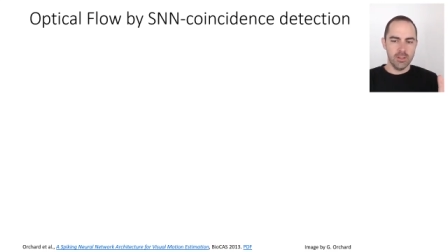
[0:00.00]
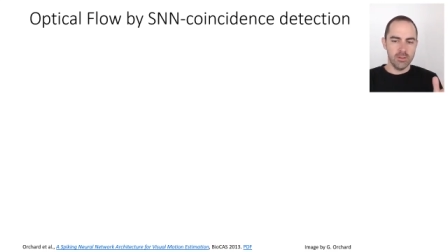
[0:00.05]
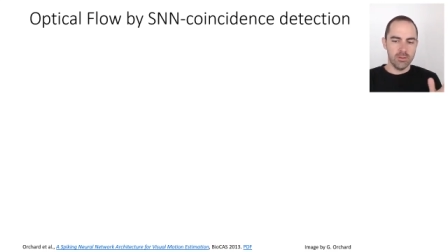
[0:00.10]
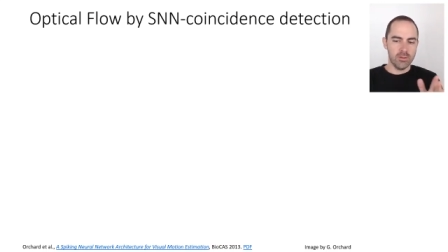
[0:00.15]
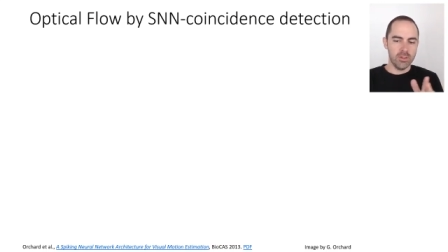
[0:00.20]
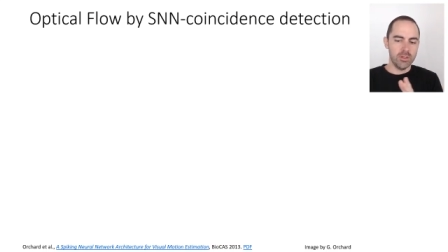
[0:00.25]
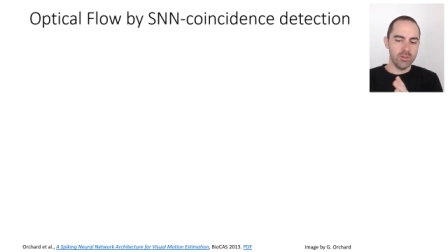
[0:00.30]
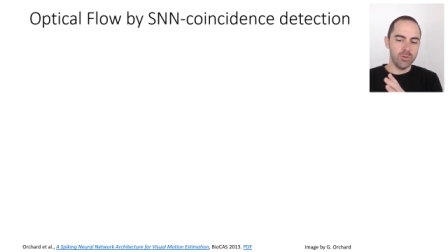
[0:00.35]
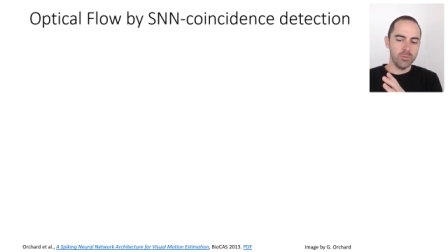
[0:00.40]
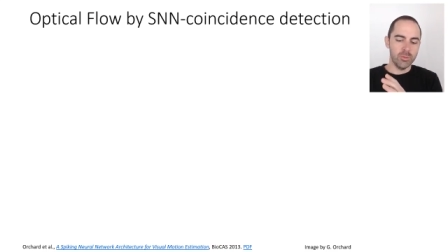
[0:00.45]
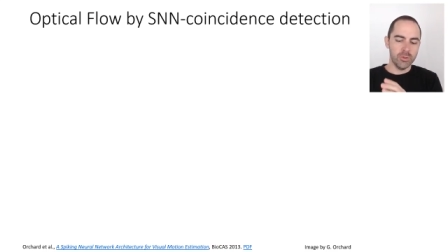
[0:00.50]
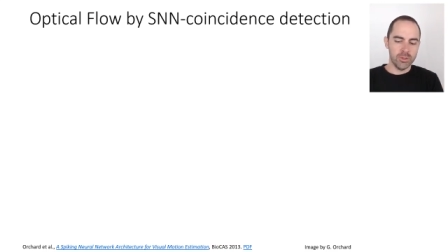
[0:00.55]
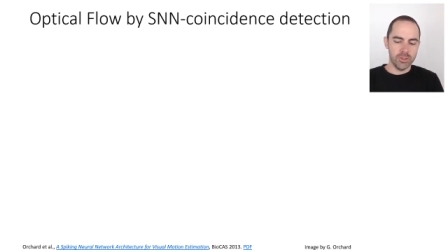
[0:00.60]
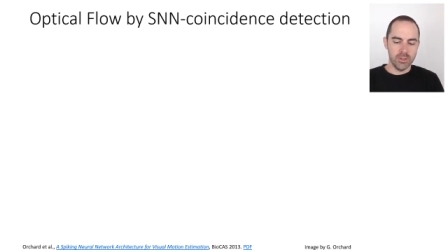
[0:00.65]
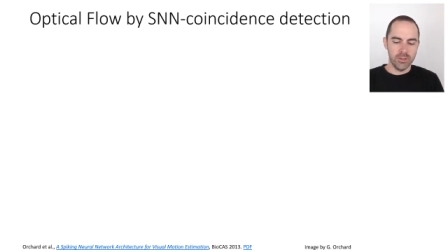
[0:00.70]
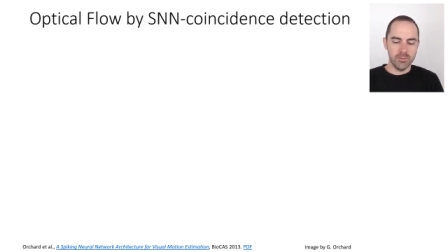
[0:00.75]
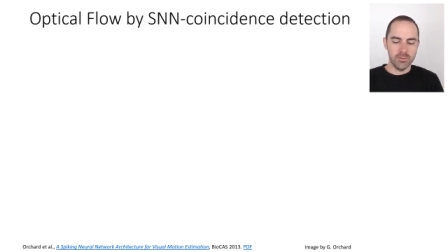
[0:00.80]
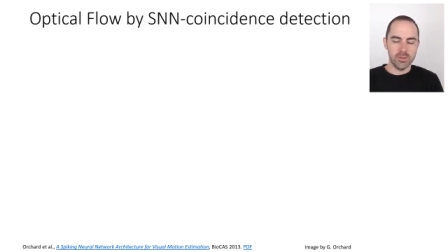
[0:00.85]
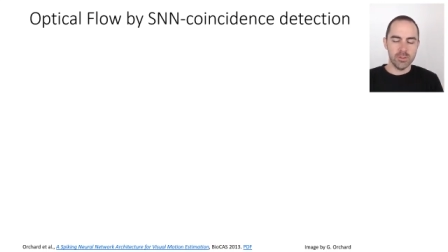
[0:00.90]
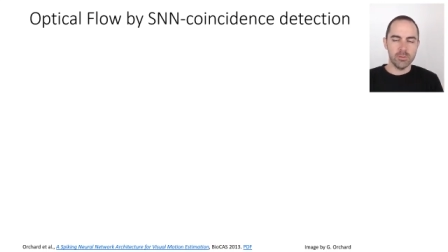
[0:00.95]
trying to
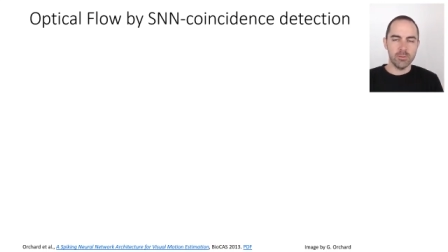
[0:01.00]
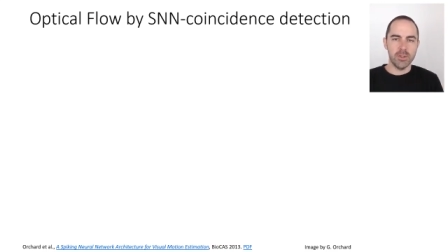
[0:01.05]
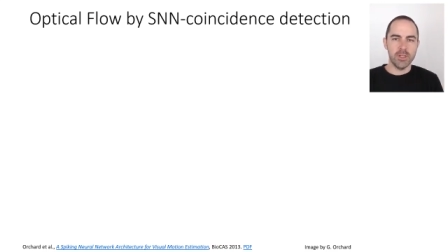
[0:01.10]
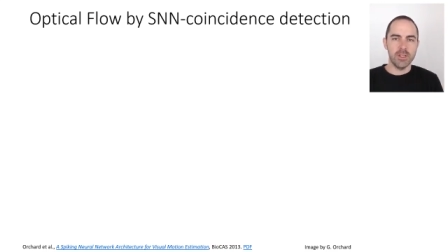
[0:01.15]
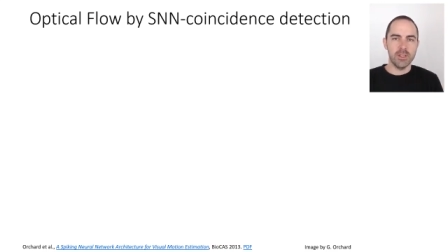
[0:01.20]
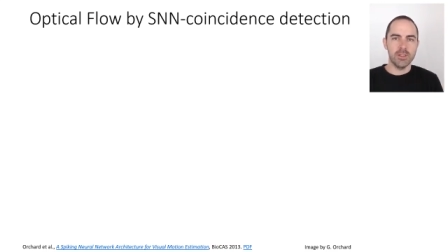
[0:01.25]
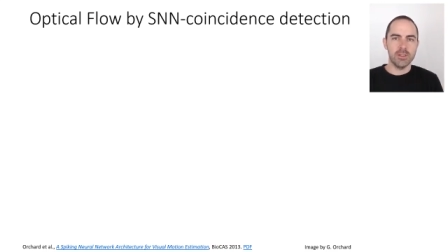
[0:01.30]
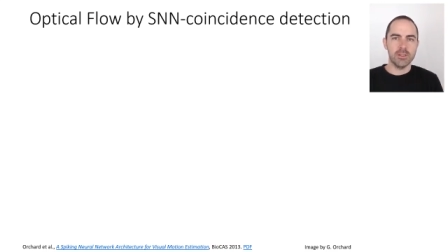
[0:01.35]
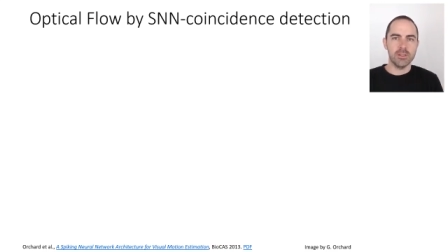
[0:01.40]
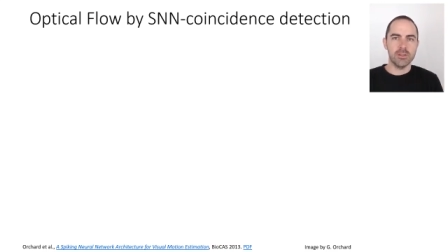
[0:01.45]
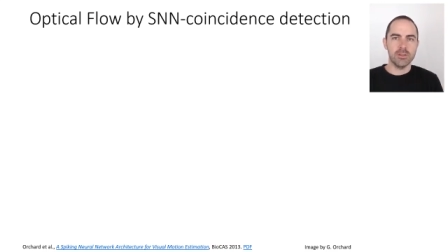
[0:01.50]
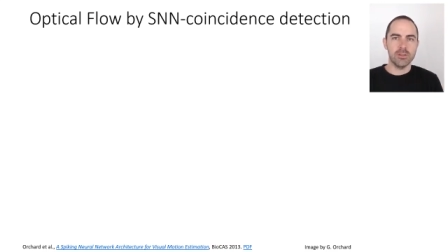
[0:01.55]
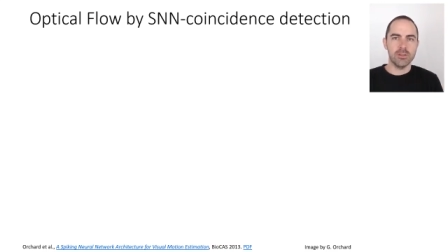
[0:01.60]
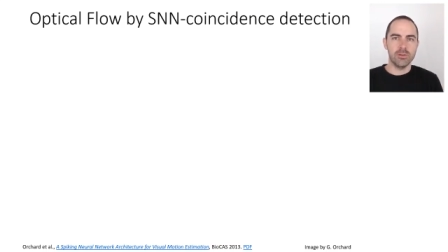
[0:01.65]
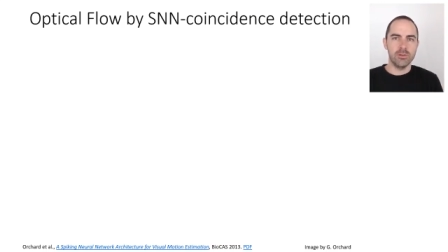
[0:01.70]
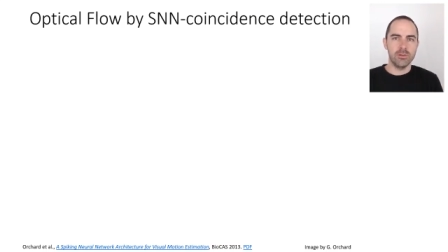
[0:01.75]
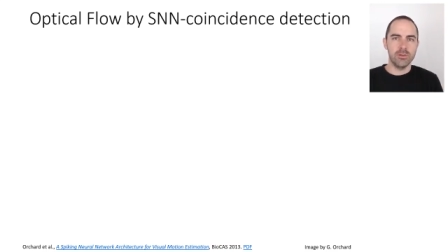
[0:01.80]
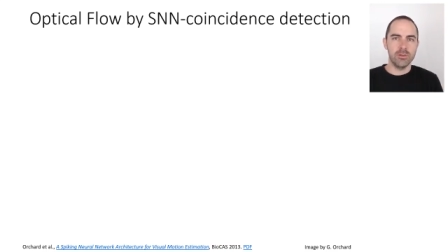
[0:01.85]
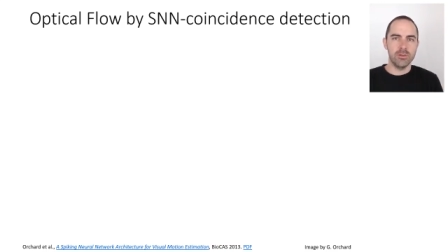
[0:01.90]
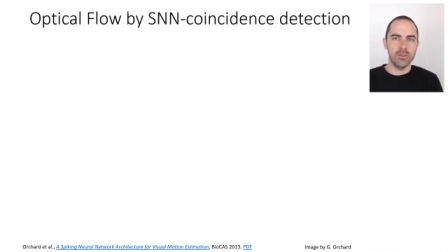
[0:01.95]
preserve the spikes
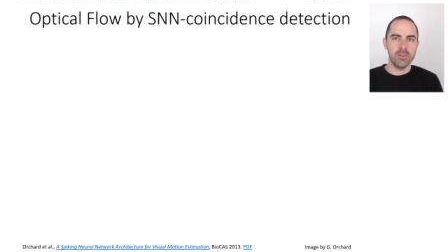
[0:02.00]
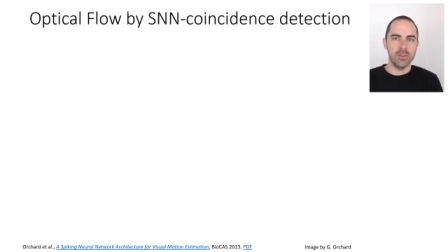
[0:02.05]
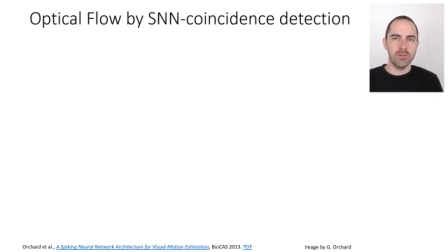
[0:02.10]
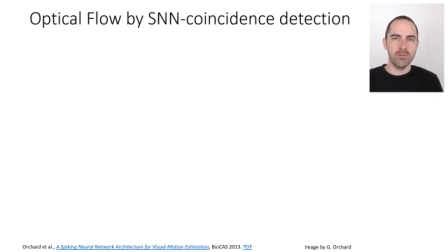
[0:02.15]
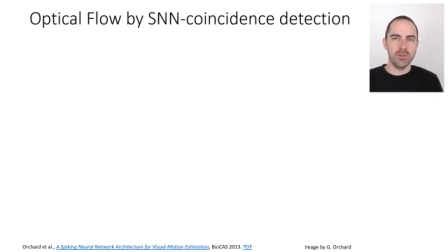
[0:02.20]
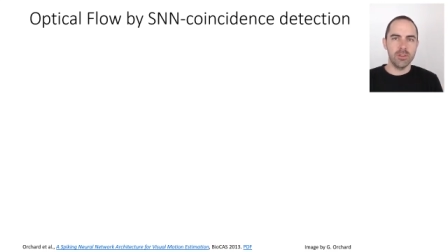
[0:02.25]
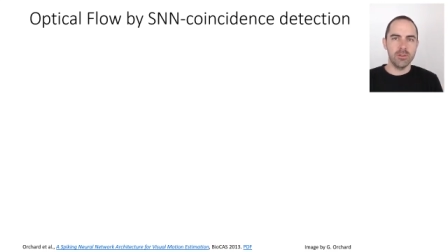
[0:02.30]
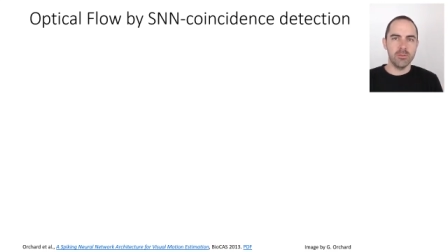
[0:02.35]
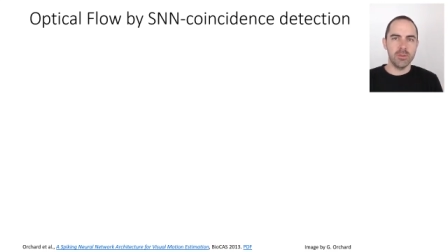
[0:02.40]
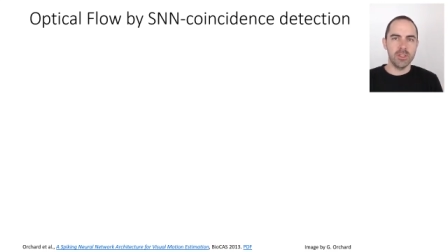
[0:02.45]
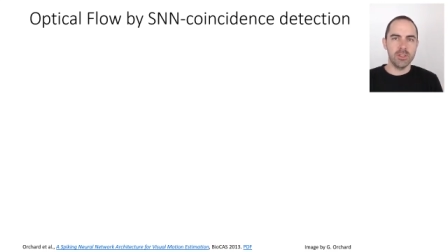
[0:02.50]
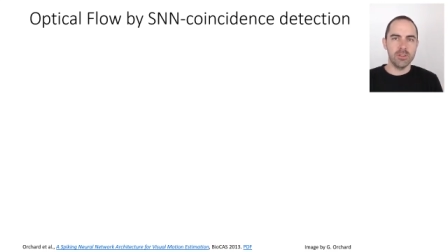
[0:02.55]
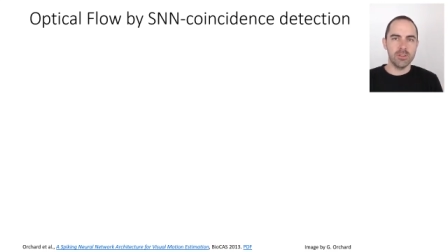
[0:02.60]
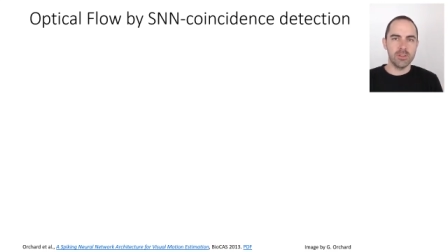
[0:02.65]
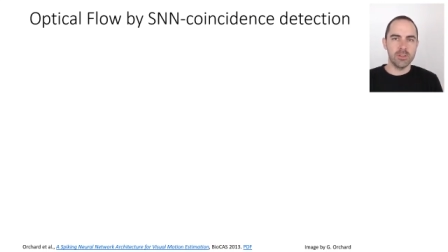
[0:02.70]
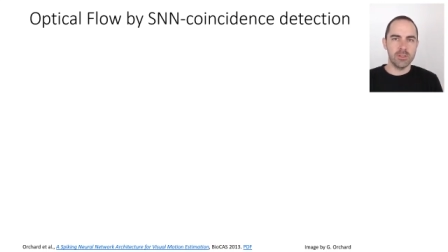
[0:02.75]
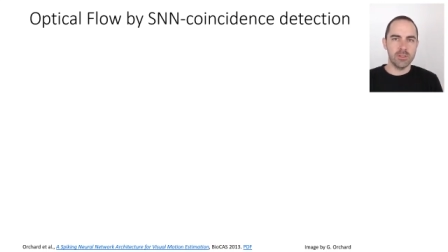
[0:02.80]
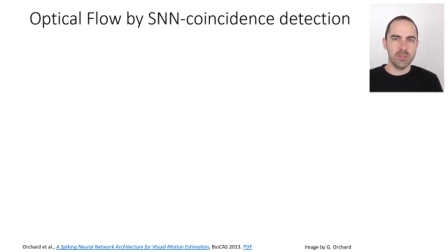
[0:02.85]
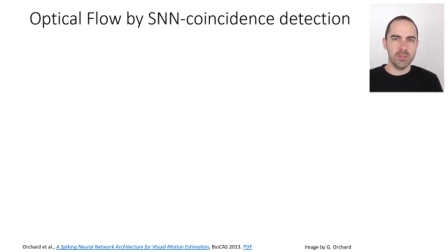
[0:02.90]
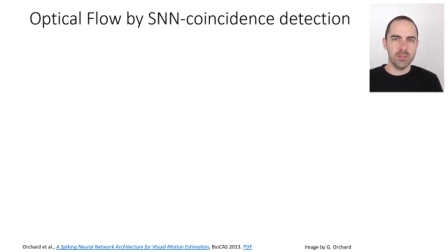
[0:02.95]
or event-based